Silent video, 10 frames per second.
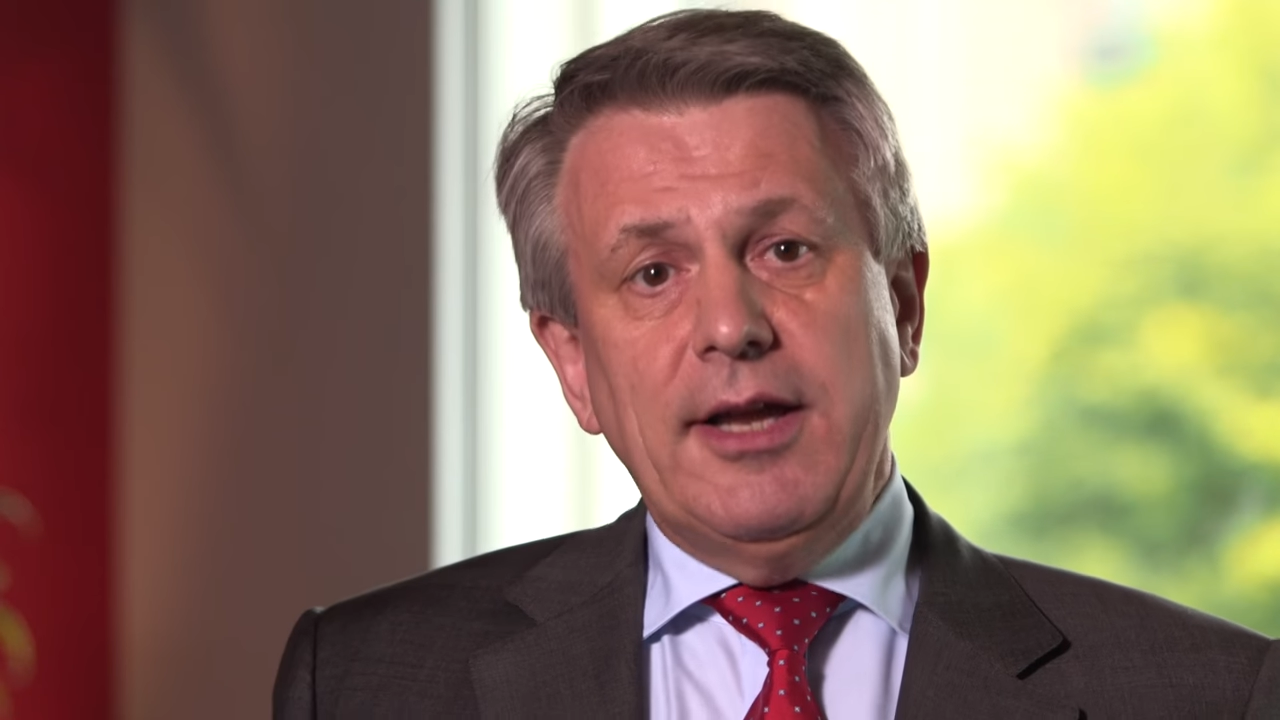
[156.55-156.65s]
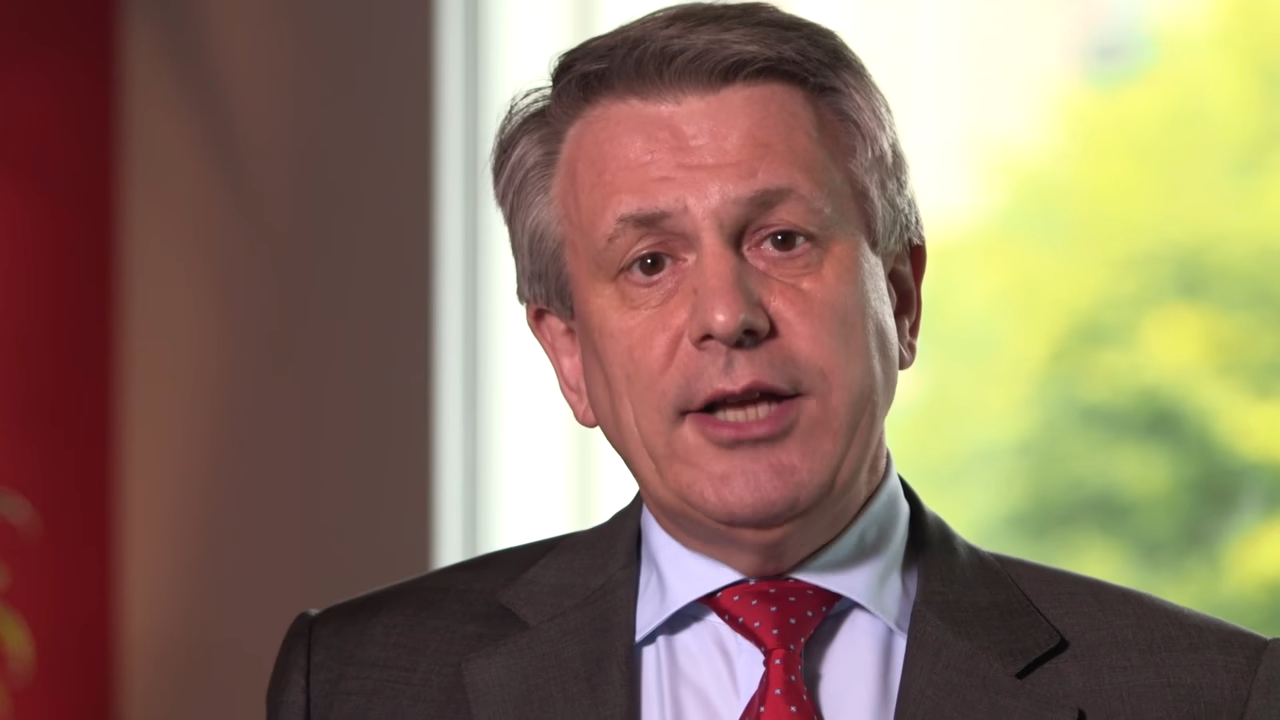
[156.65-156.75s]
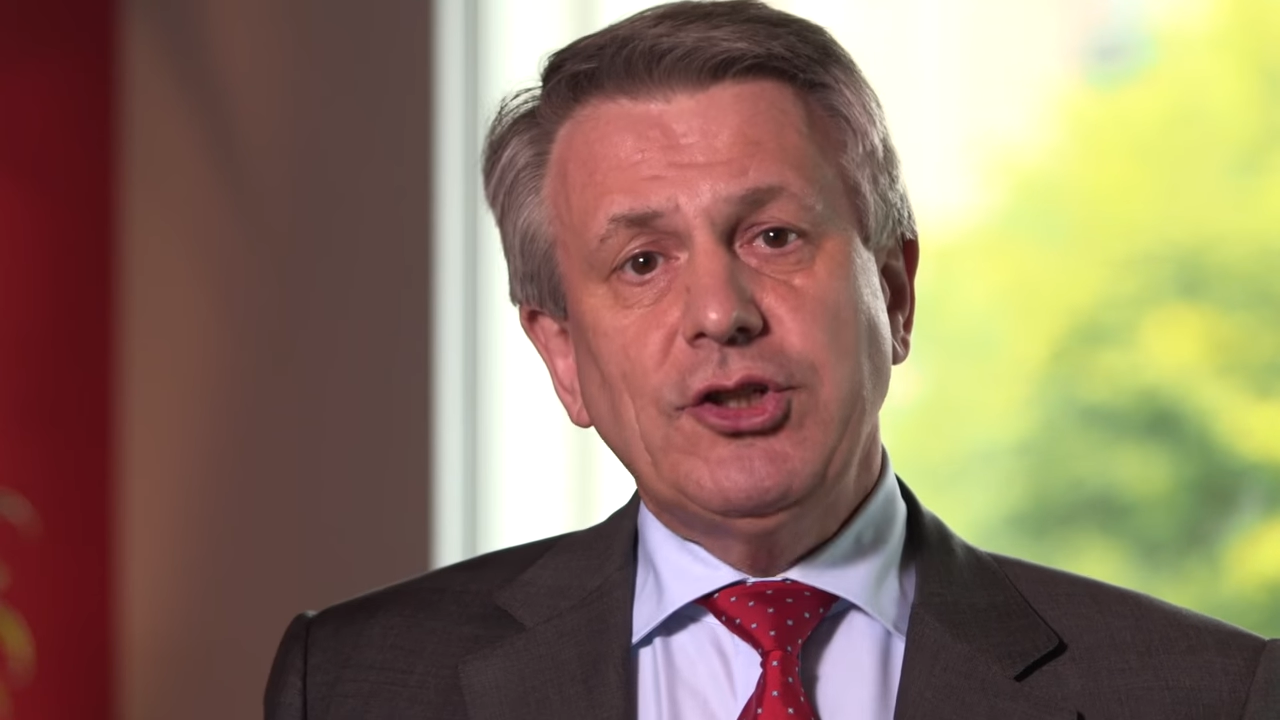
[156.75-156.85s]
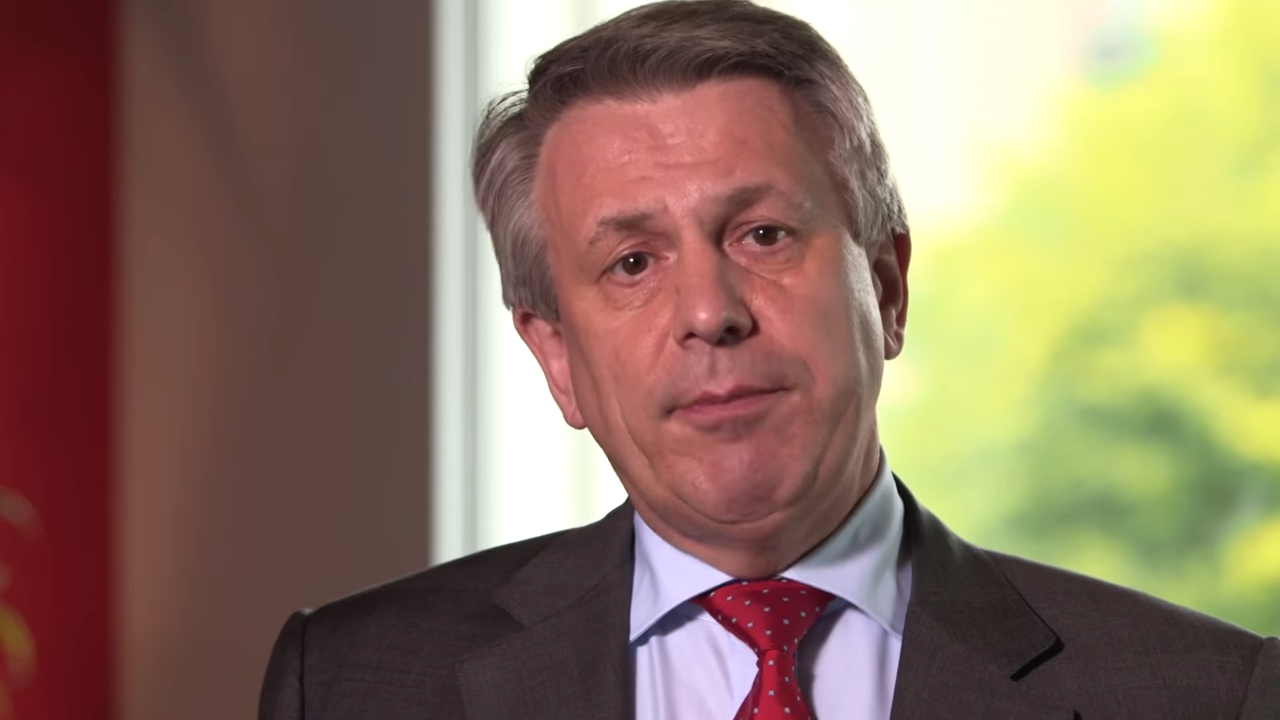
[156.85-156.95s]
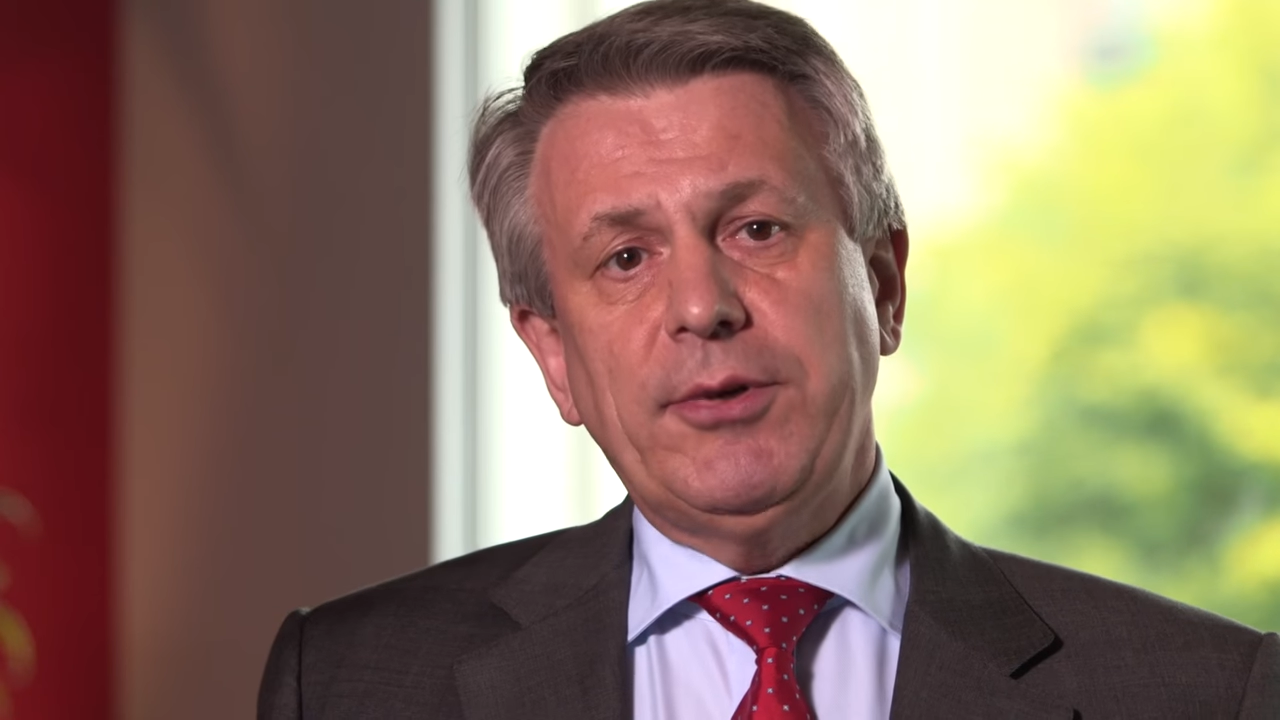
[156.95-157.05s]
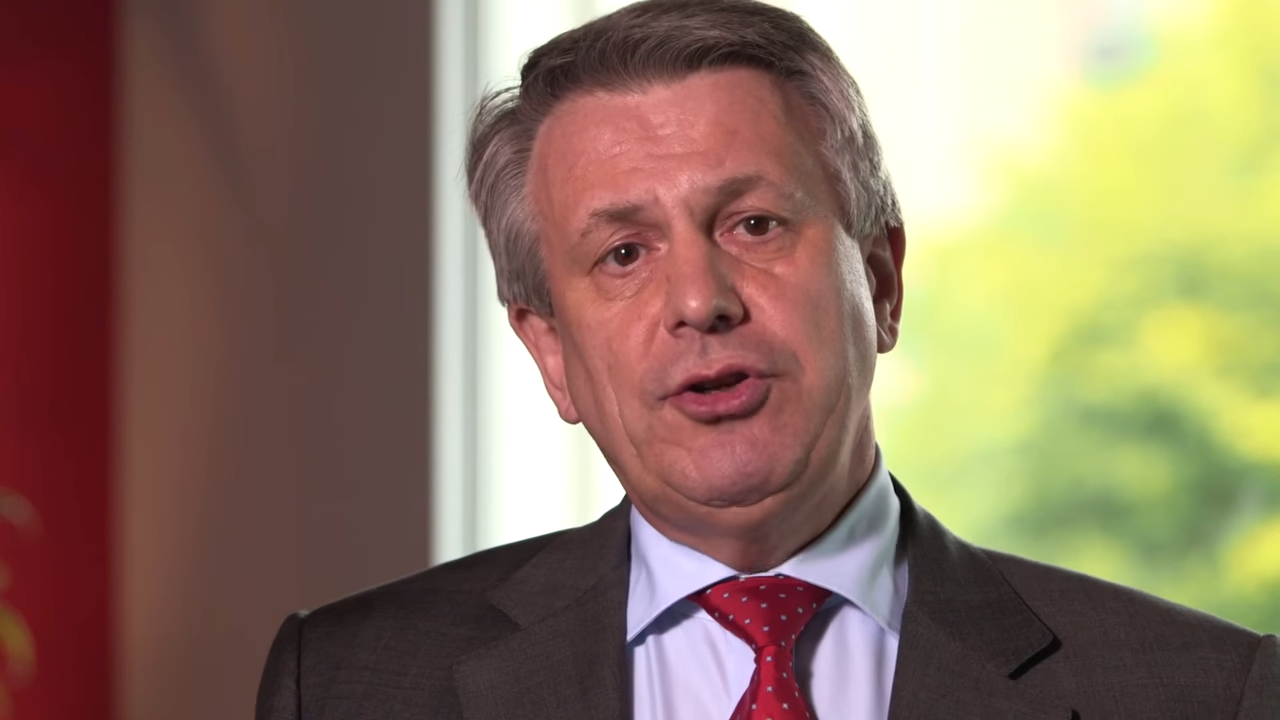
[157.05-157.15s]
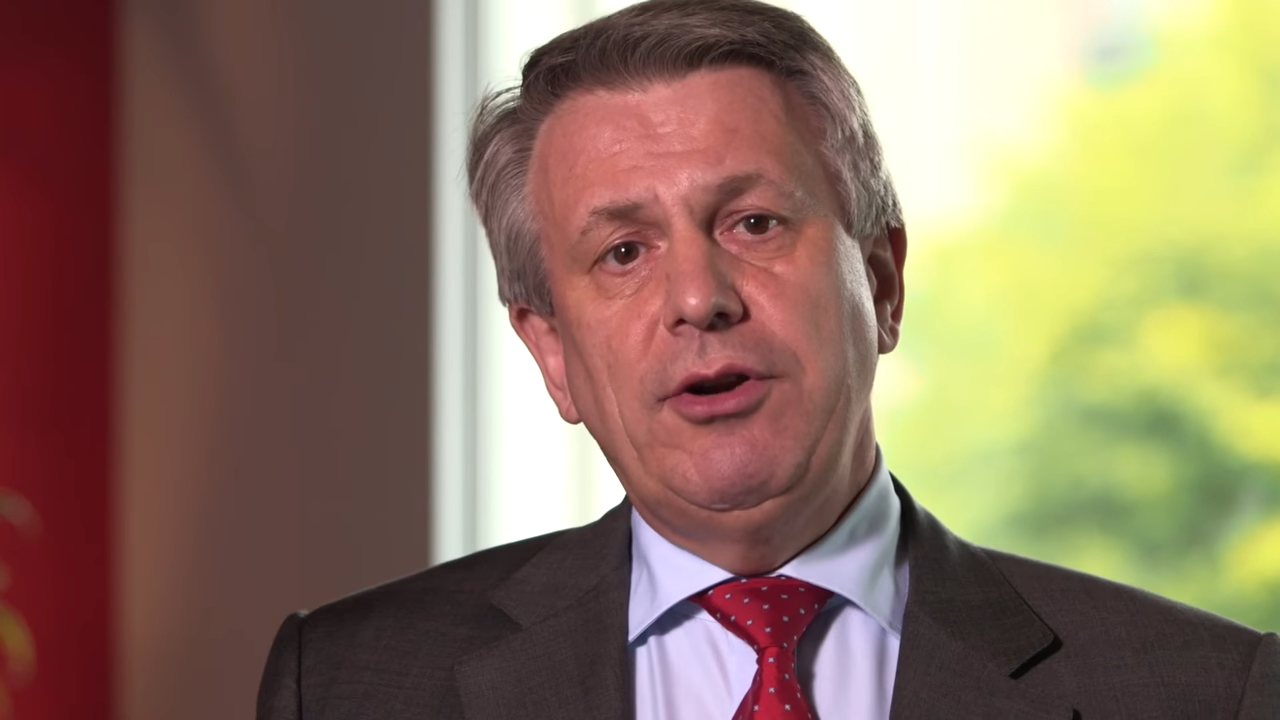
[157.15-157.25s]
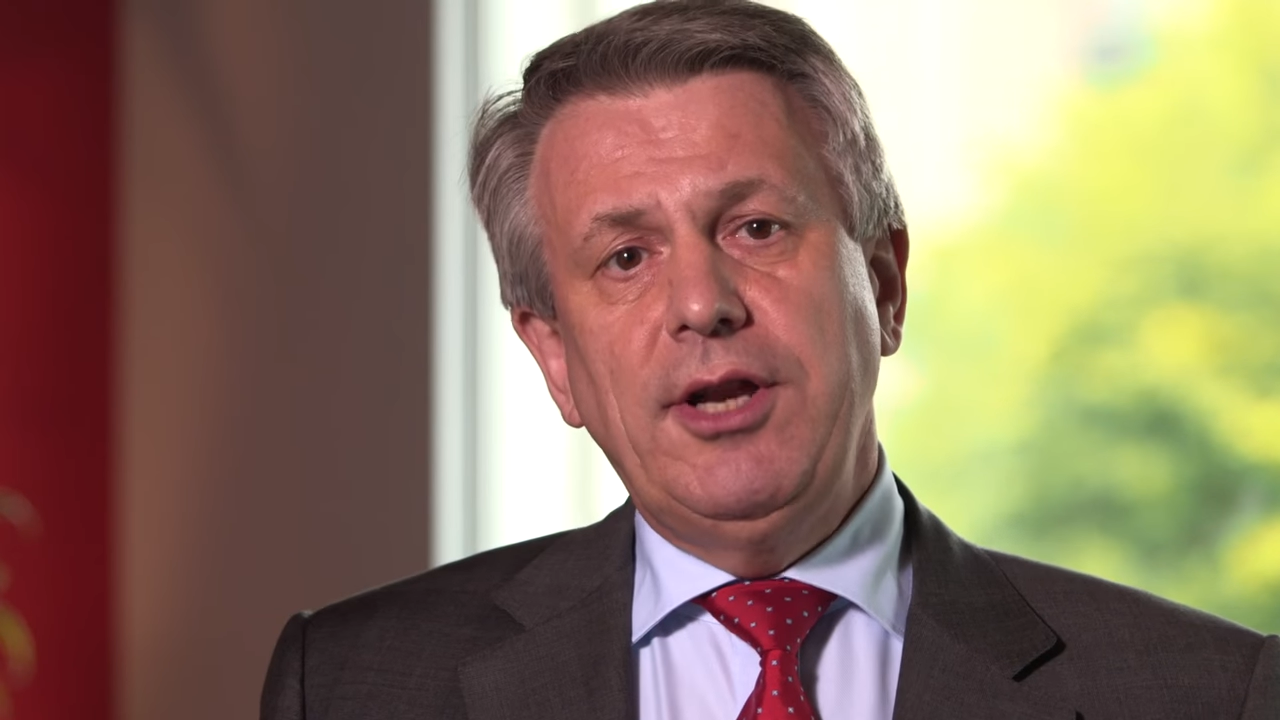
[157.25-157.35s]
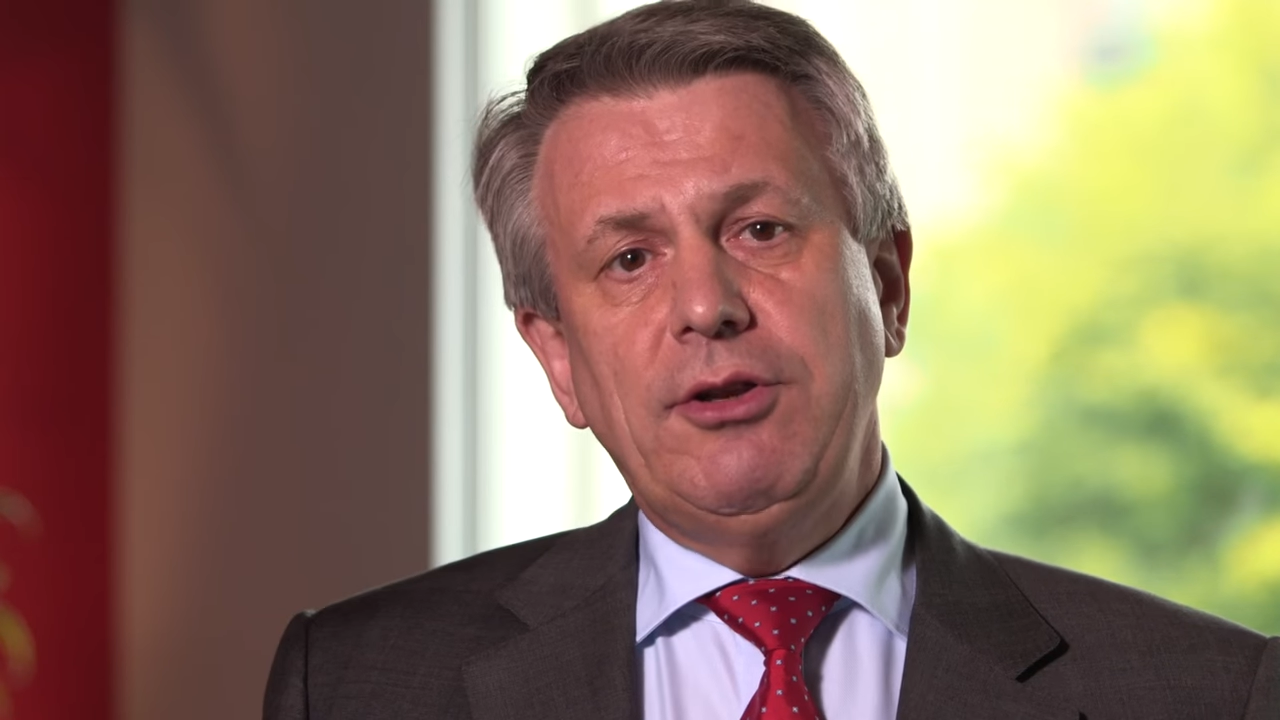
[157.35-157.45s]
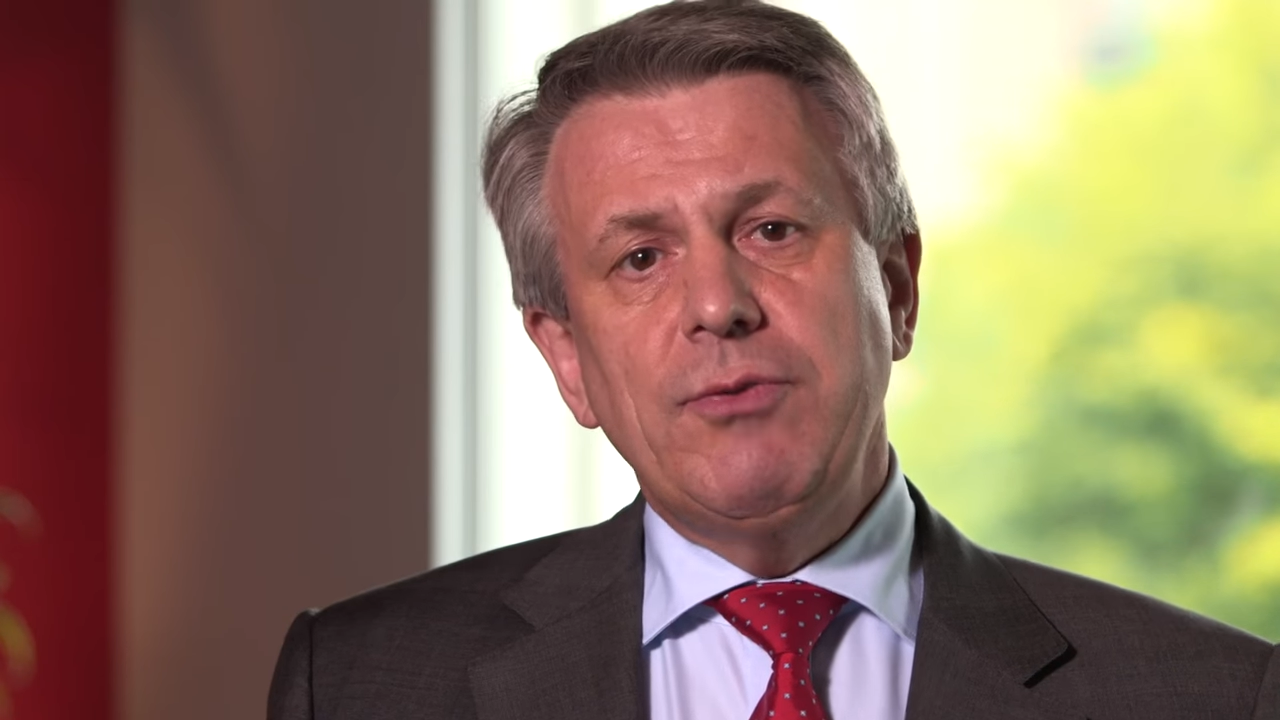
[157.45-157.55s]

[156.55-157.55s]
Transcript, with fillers: is an opportunity